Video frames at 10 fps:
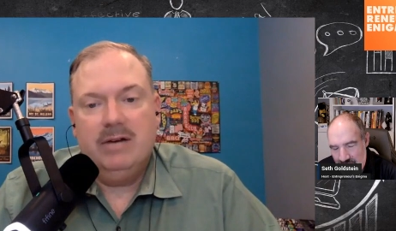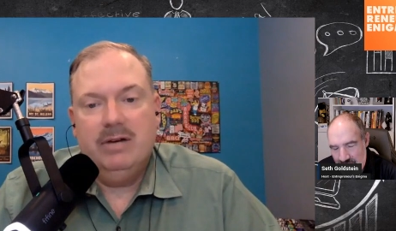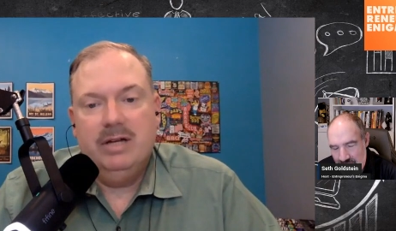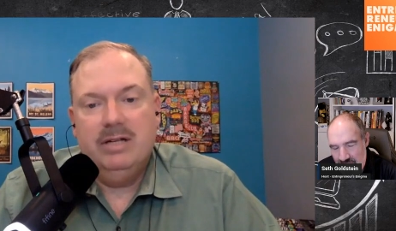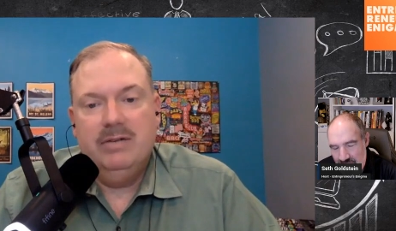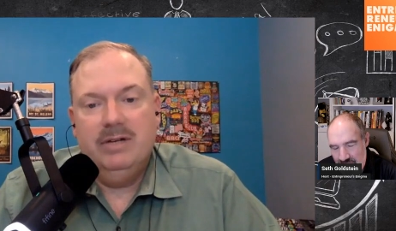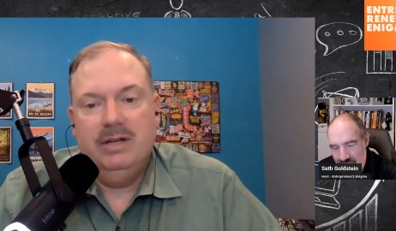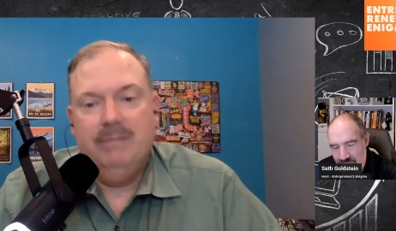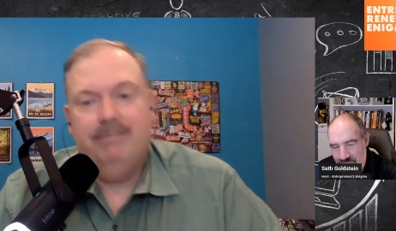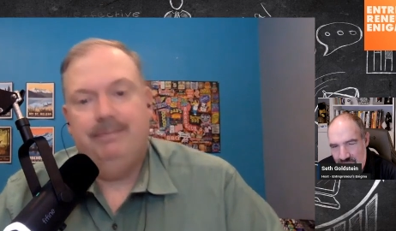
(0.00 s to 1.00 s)

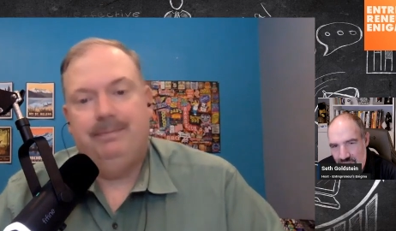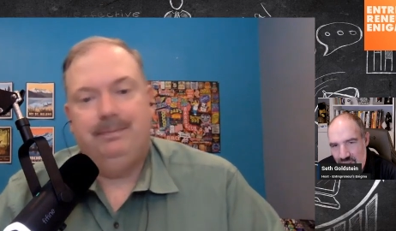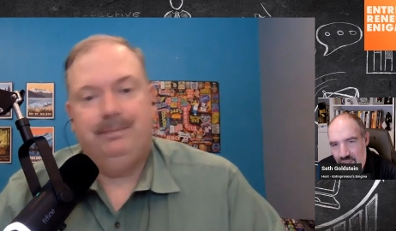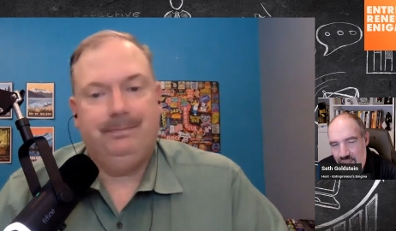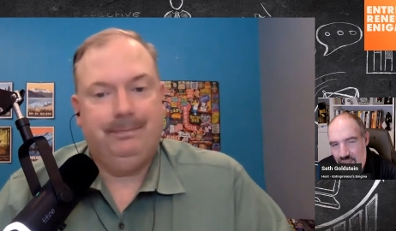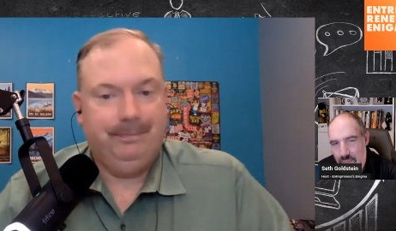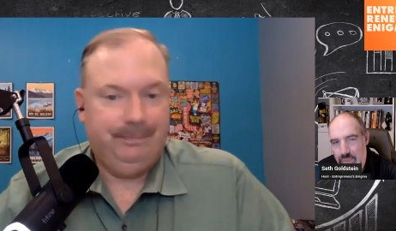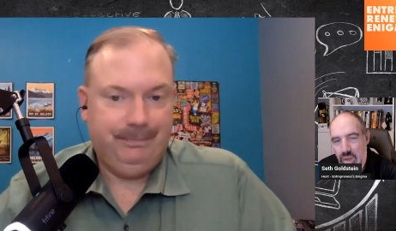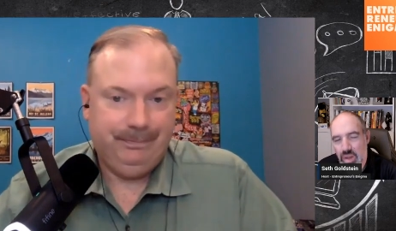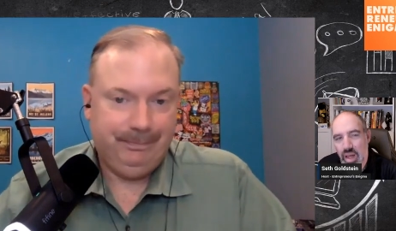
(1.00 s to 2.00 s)
Speaker 1: creativity. Yep.
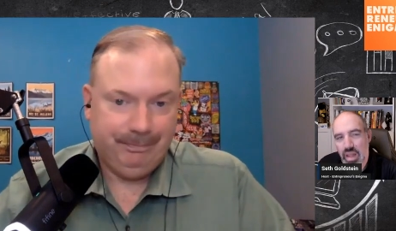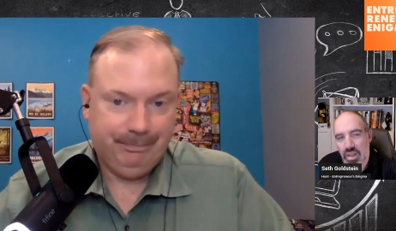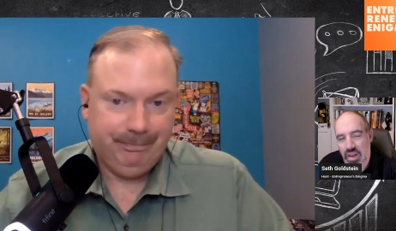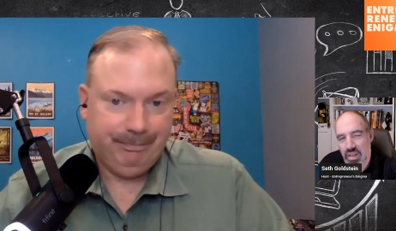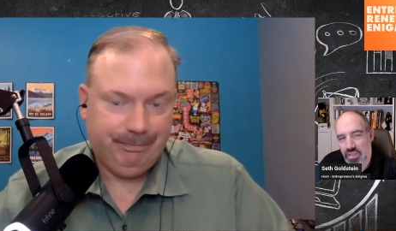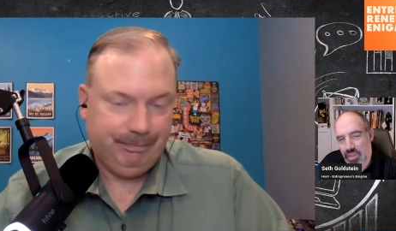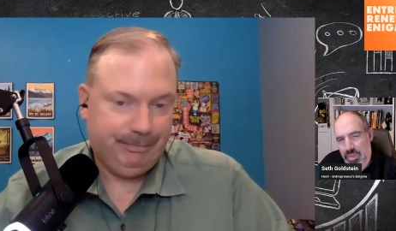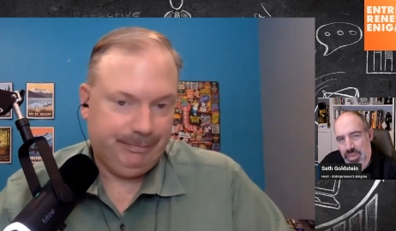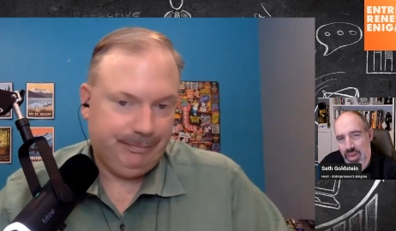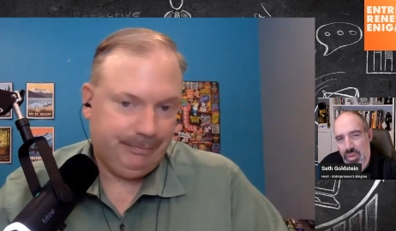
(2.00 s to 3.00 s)
So on the other, on the
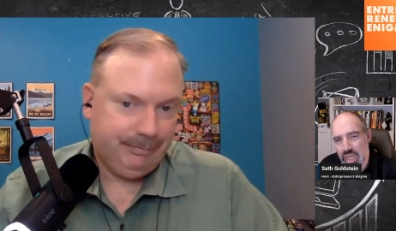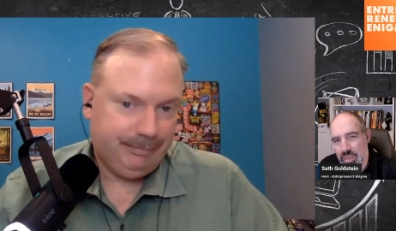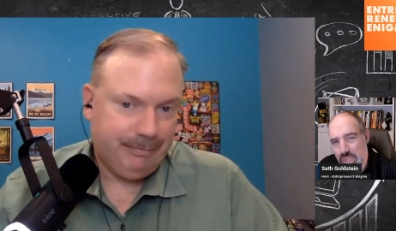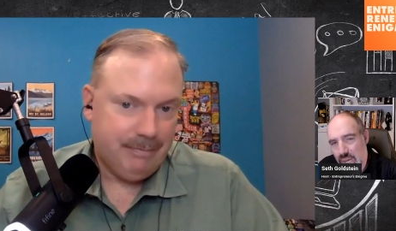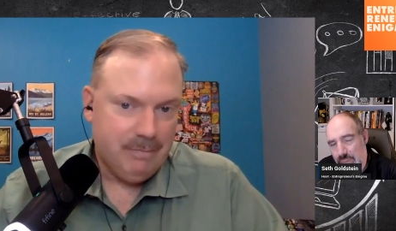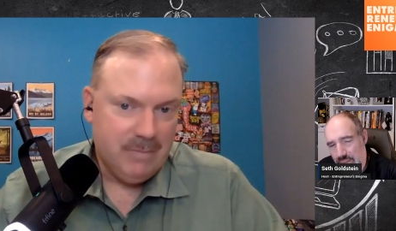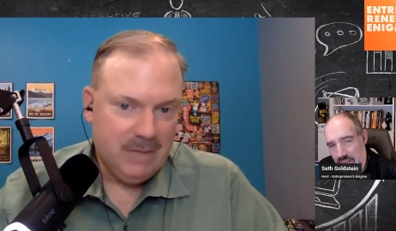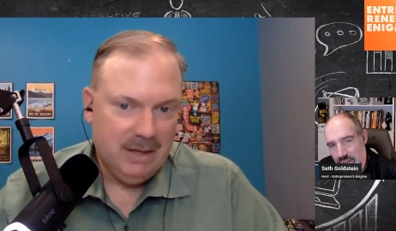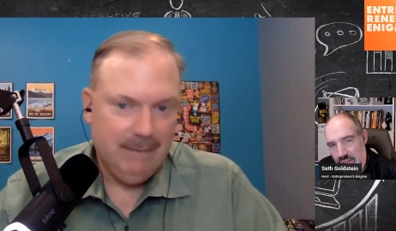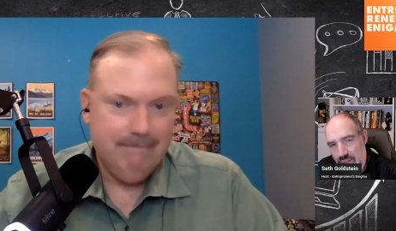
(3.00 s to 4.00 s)
flip side, what keeps you up at
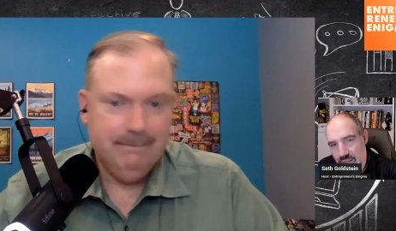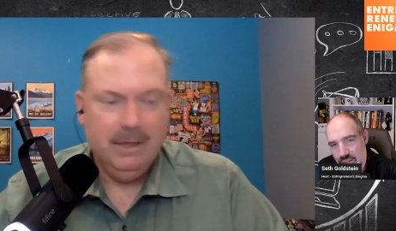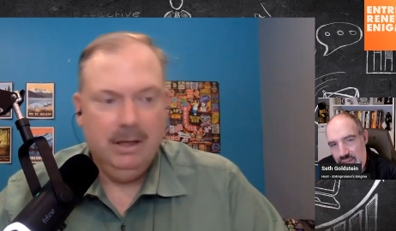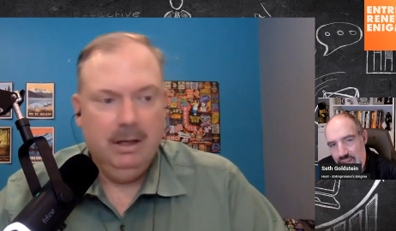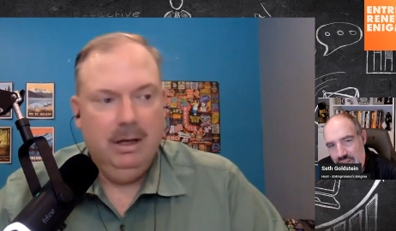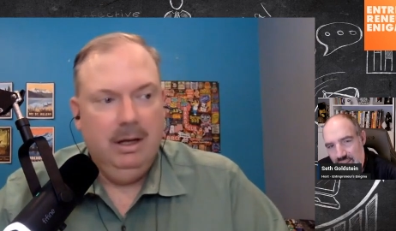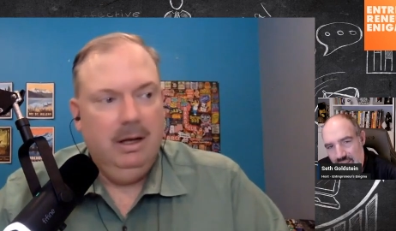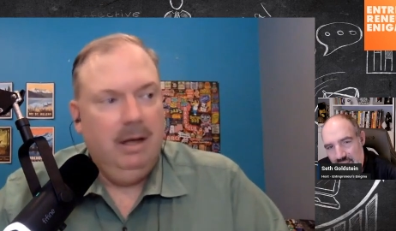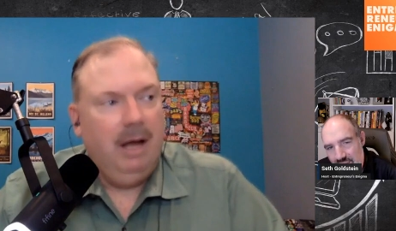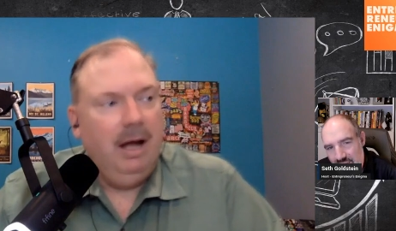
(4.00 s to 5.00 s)
night?
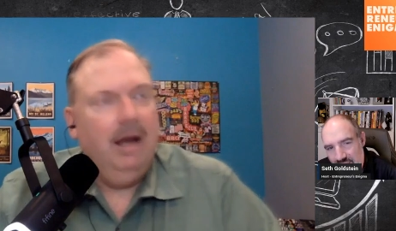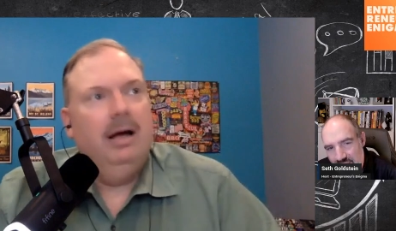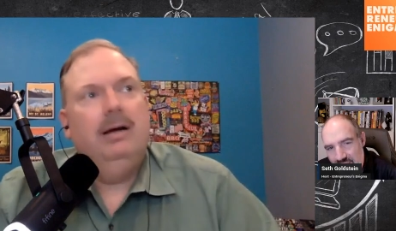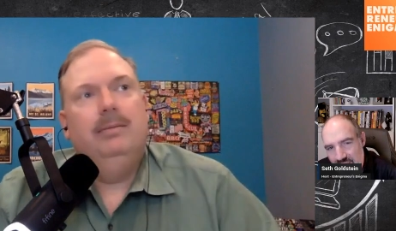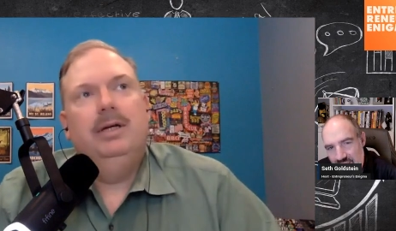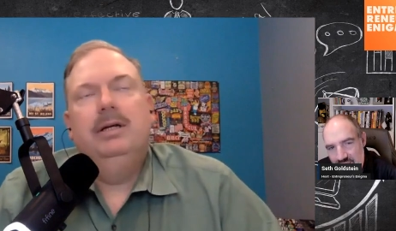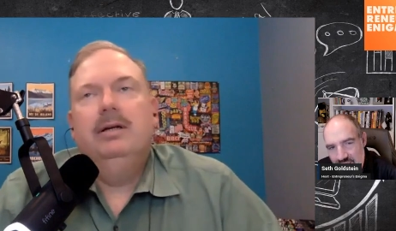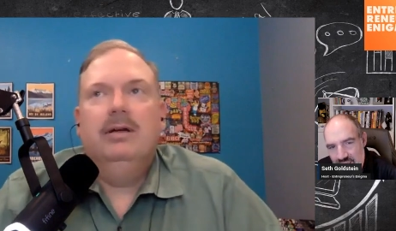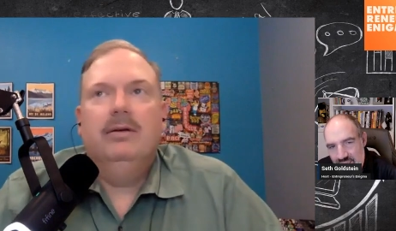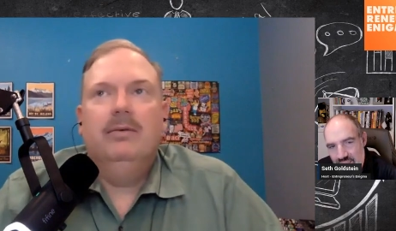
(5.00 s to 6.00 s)
Speaker 2: Um,
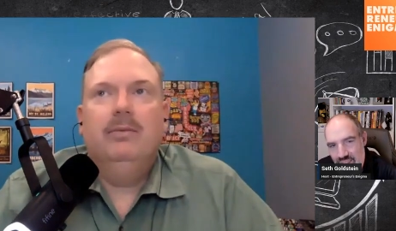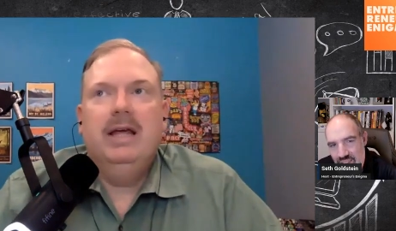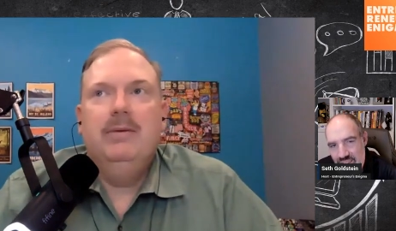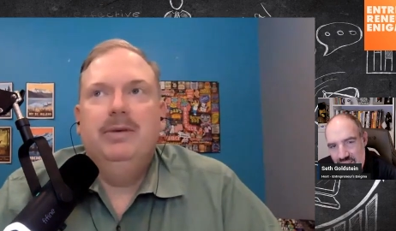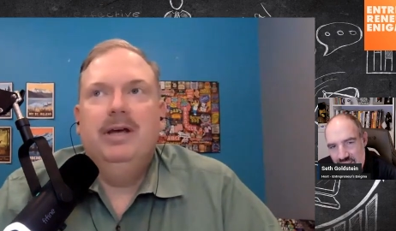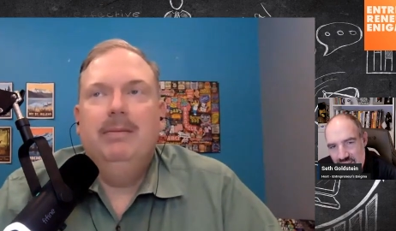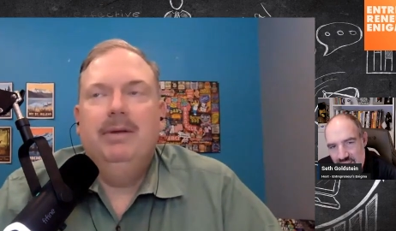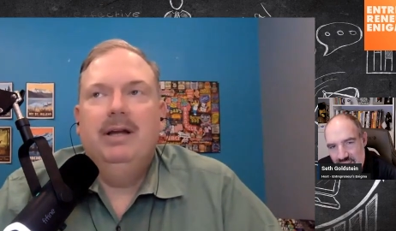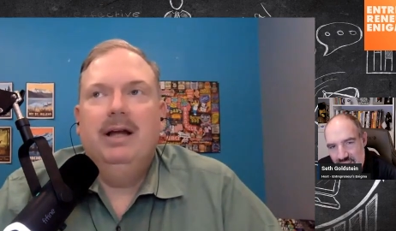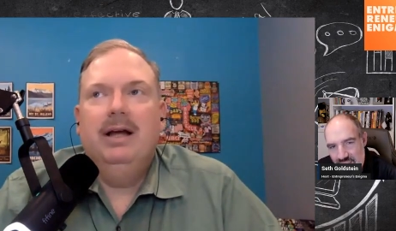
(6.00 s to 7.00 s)
what keeps me up
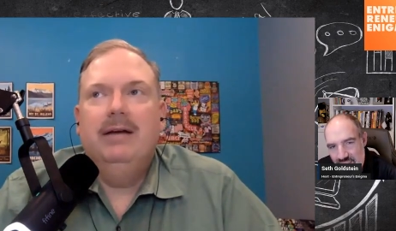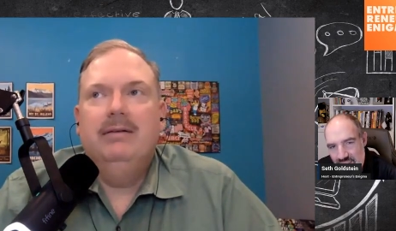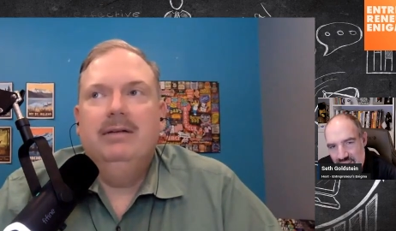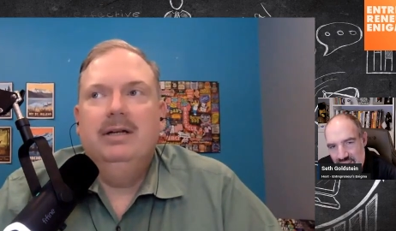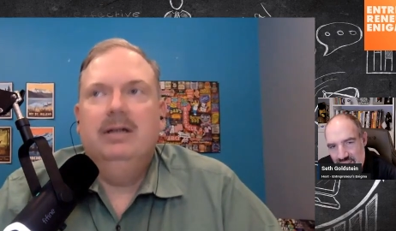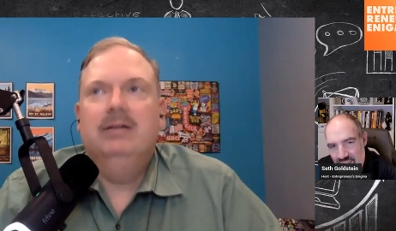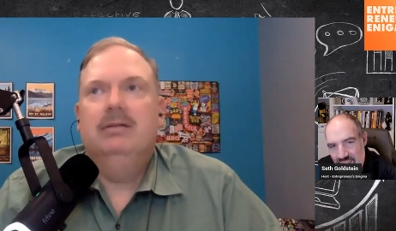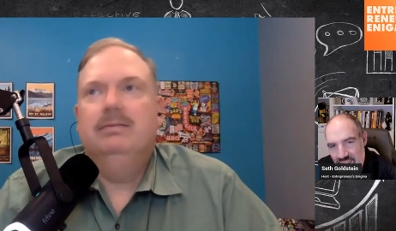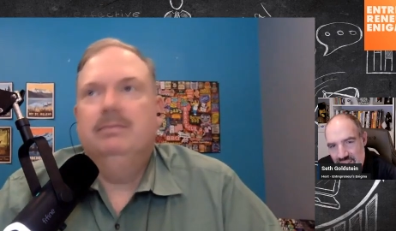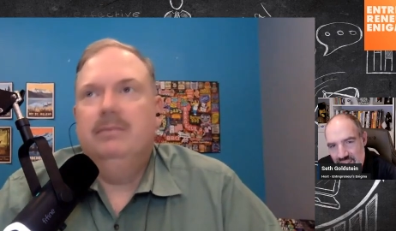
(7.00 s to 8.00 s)
at night? Well,
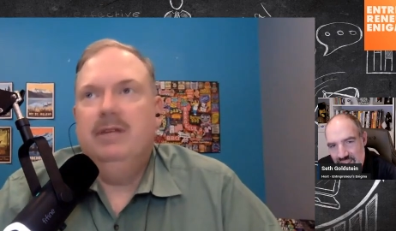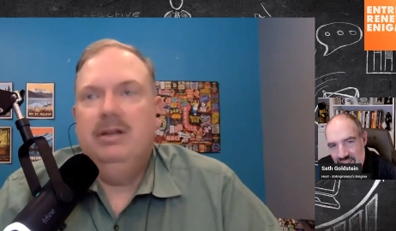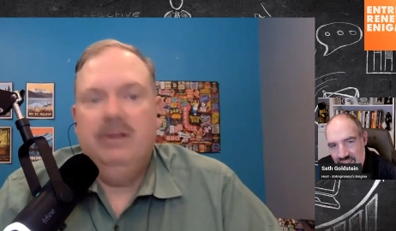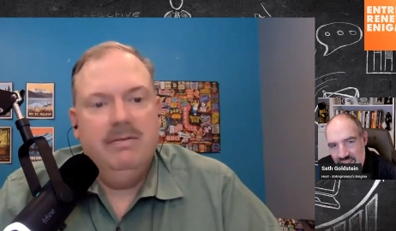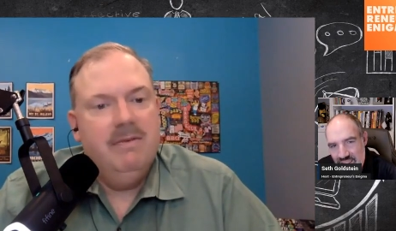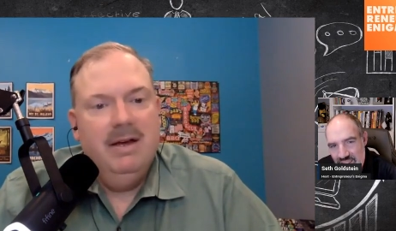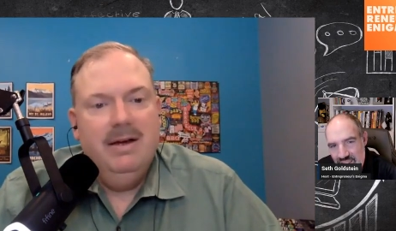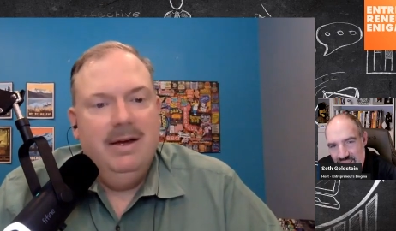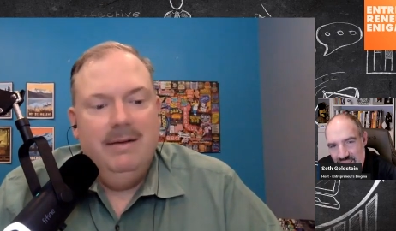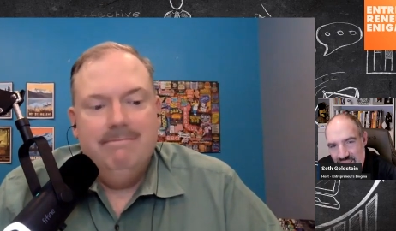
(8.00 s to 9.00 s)
you,
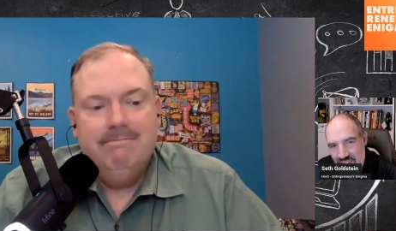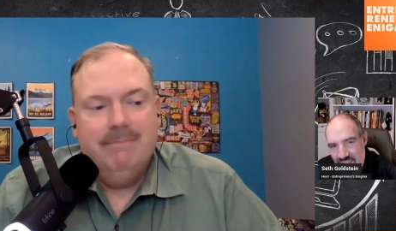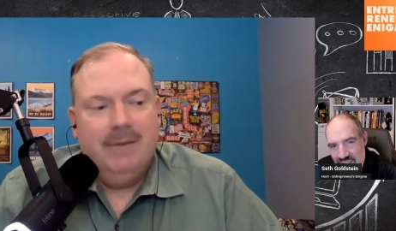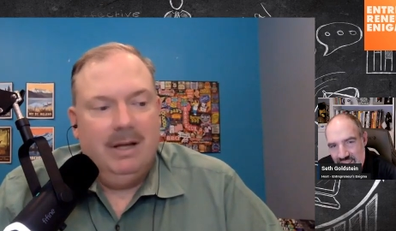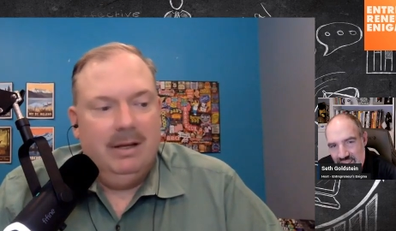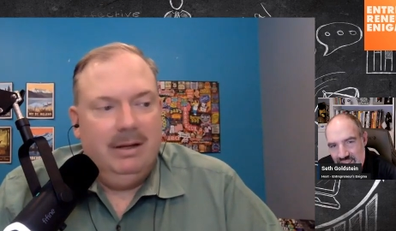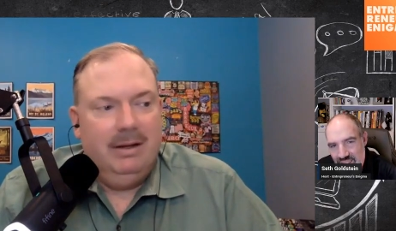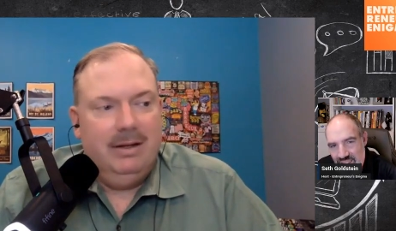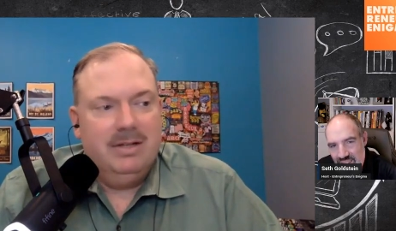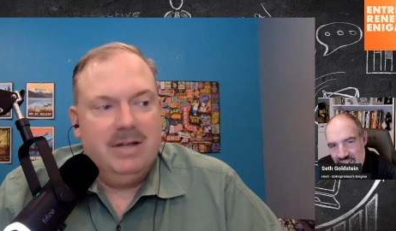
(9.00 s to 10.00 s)
this